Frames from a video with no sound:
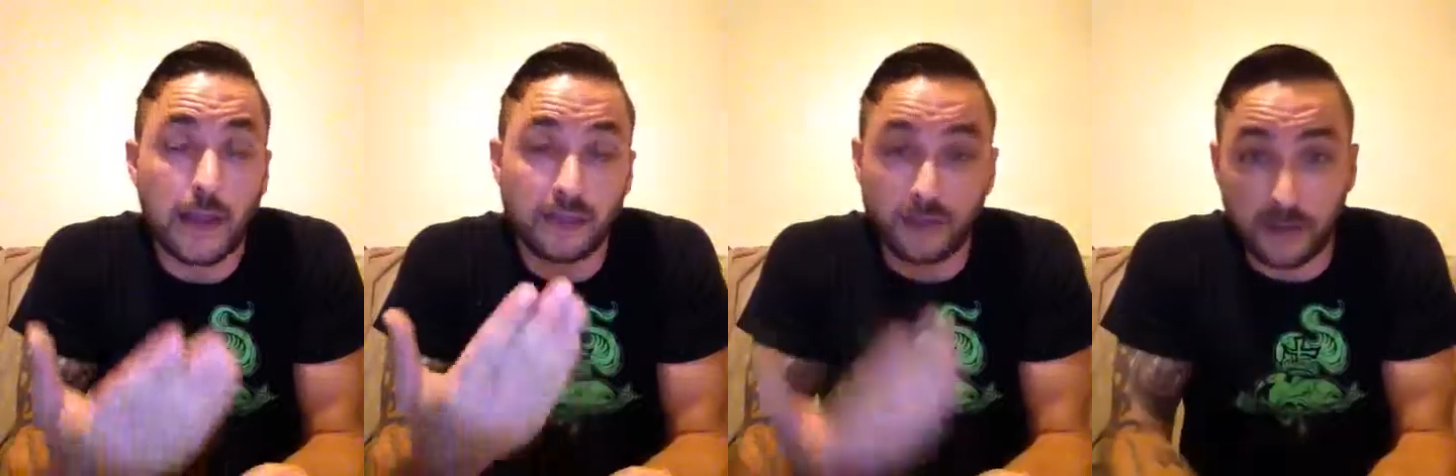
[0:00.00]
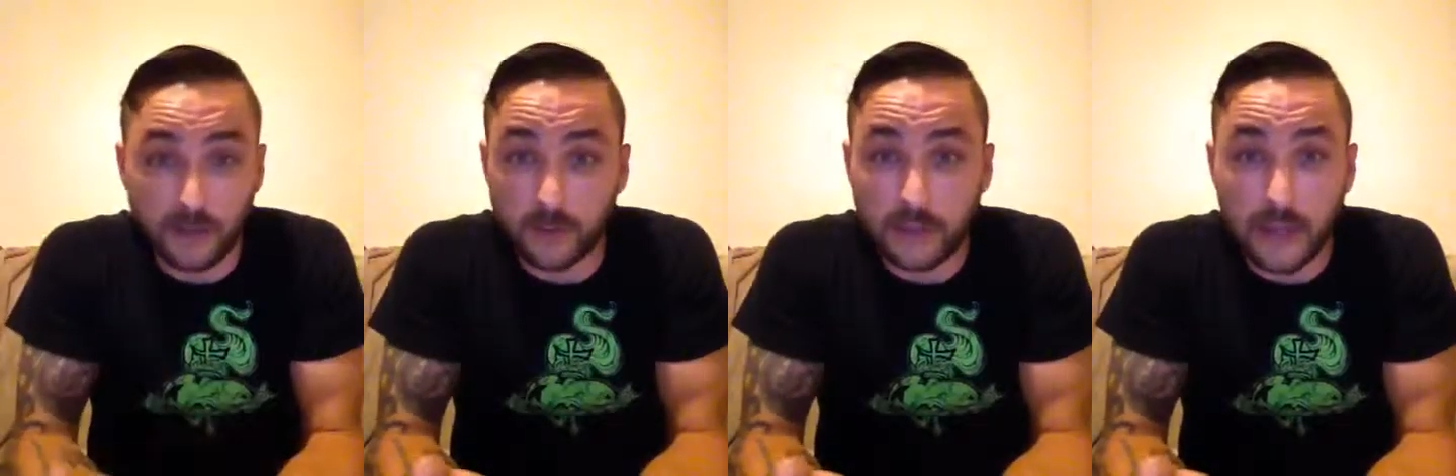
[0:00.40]
I tried to
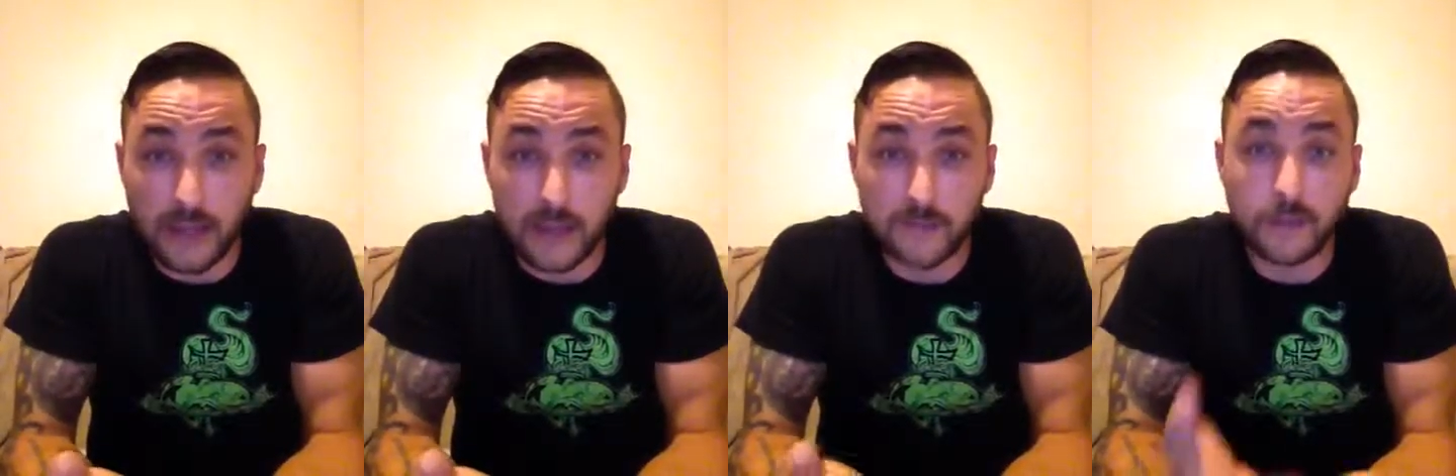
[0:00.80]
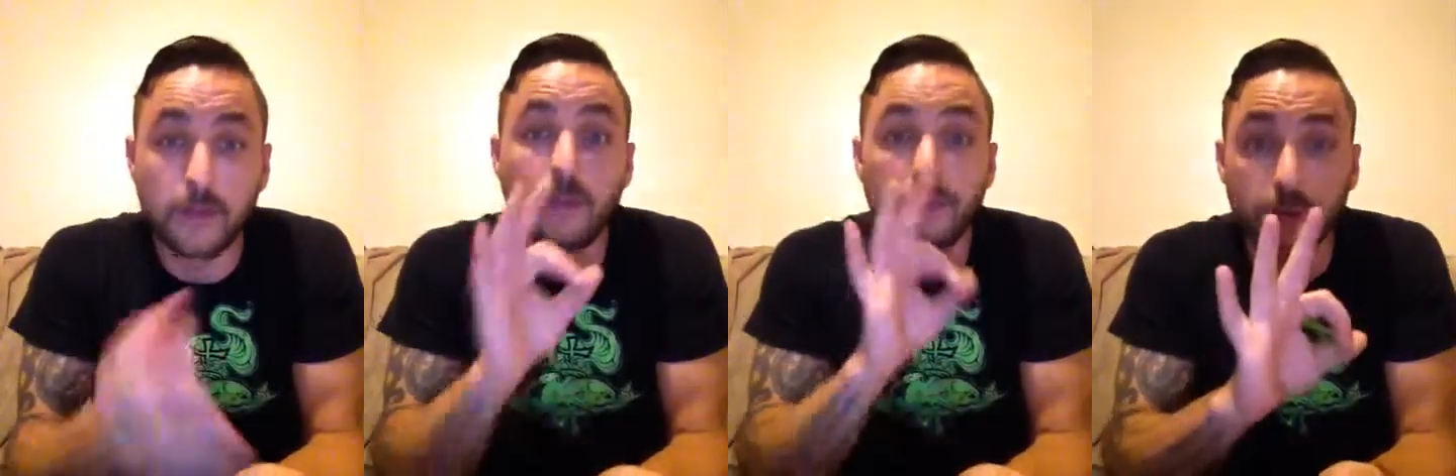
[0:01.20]
go live
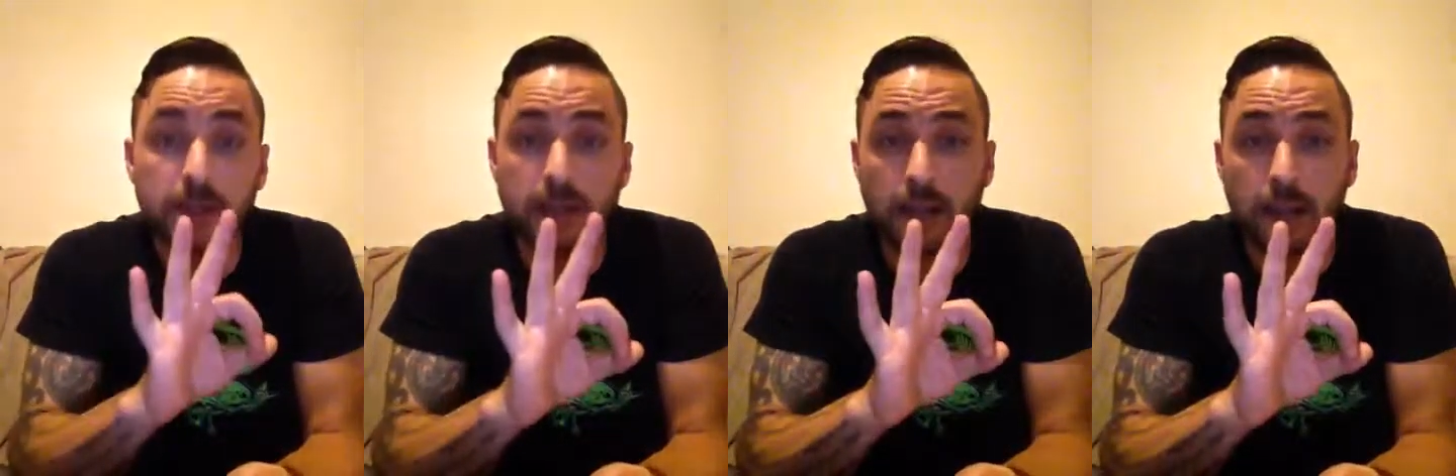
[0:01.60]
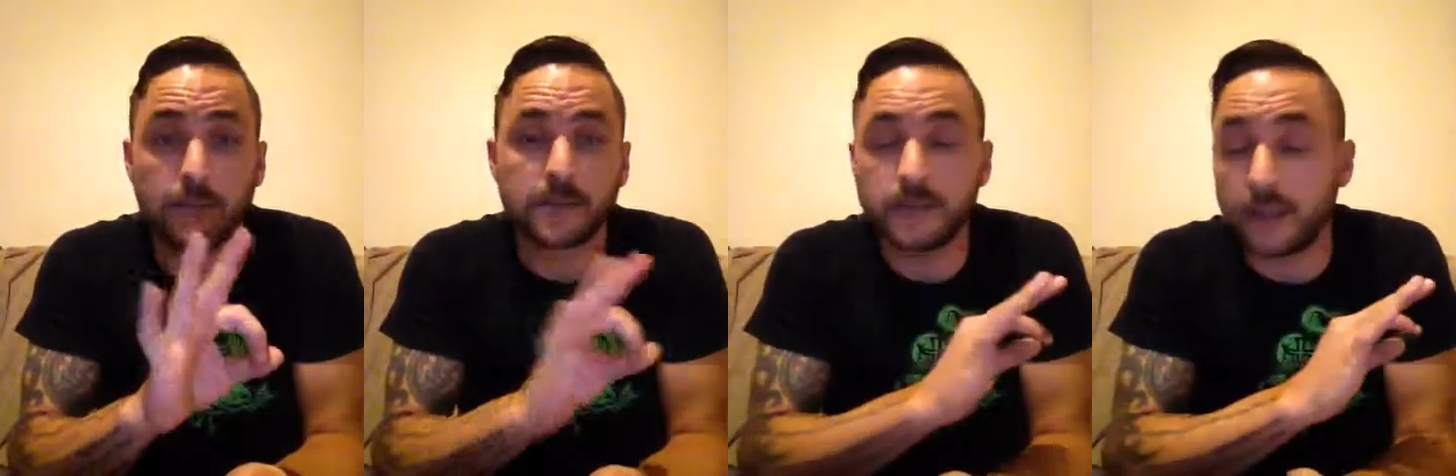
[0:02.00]
three
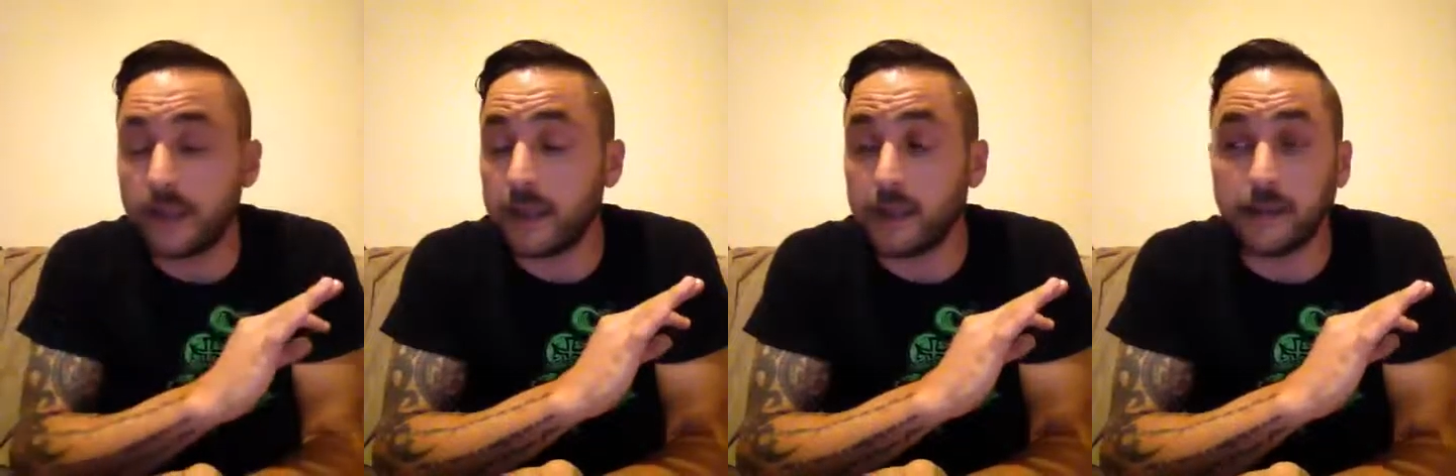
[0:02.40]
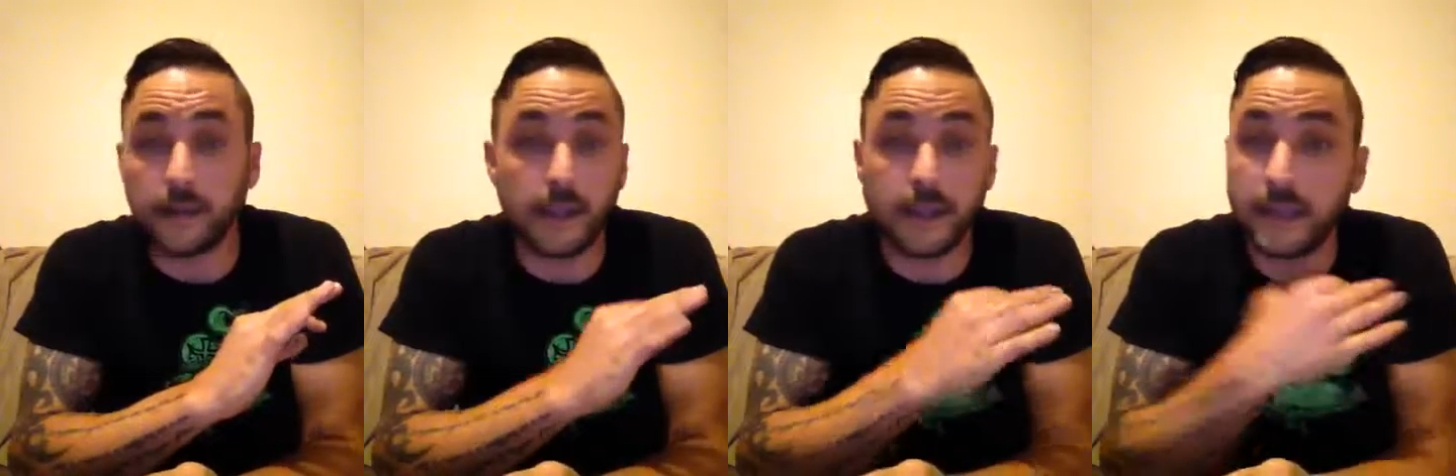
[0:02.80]
times,
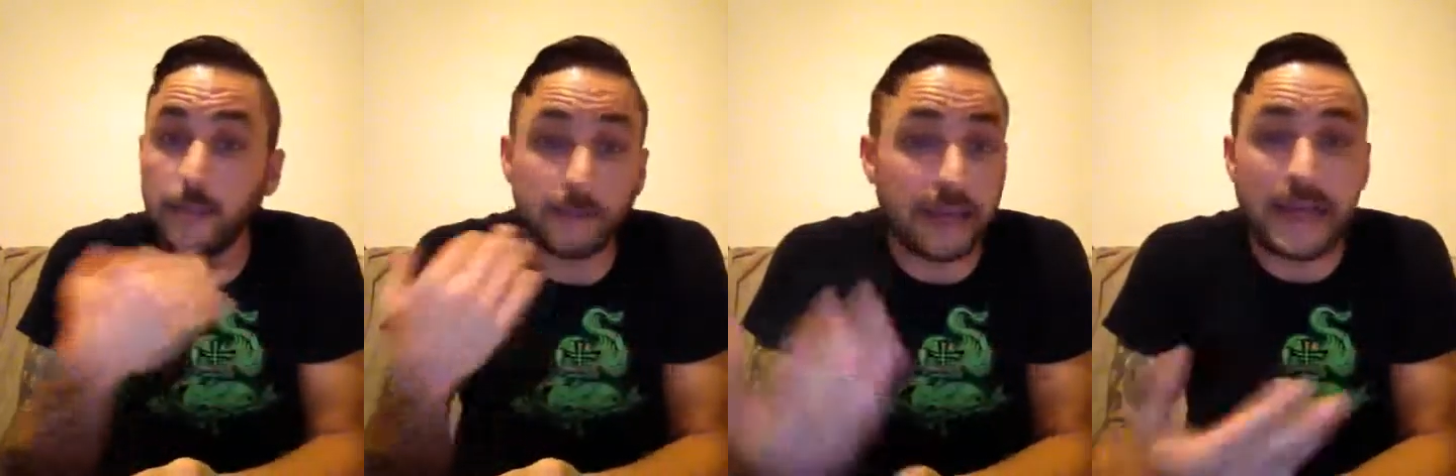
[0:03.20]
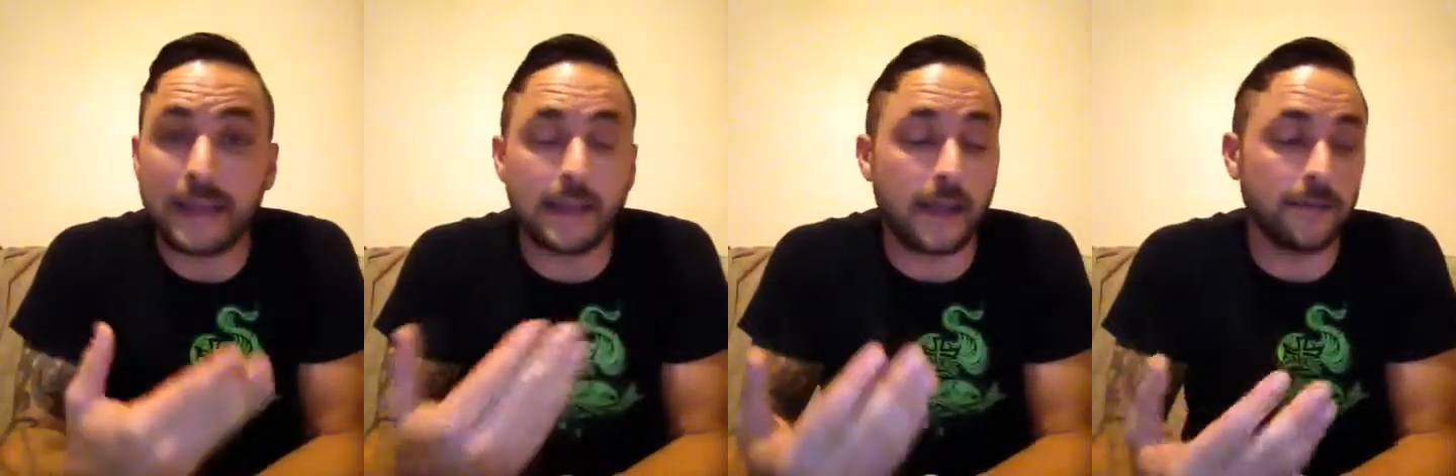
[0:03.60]
and it kept
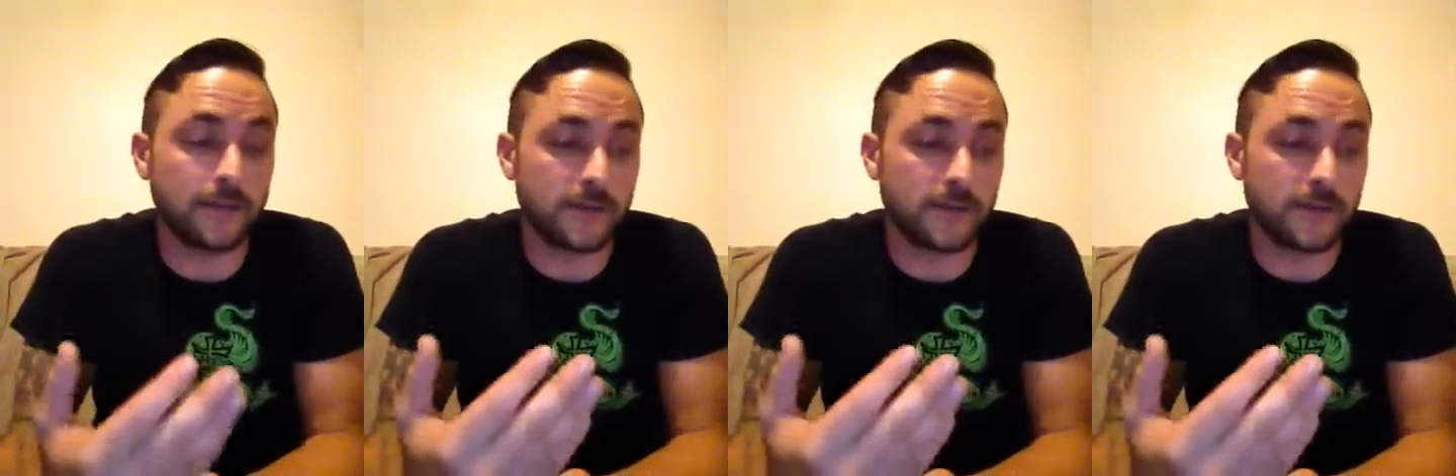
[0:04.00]
lagging out.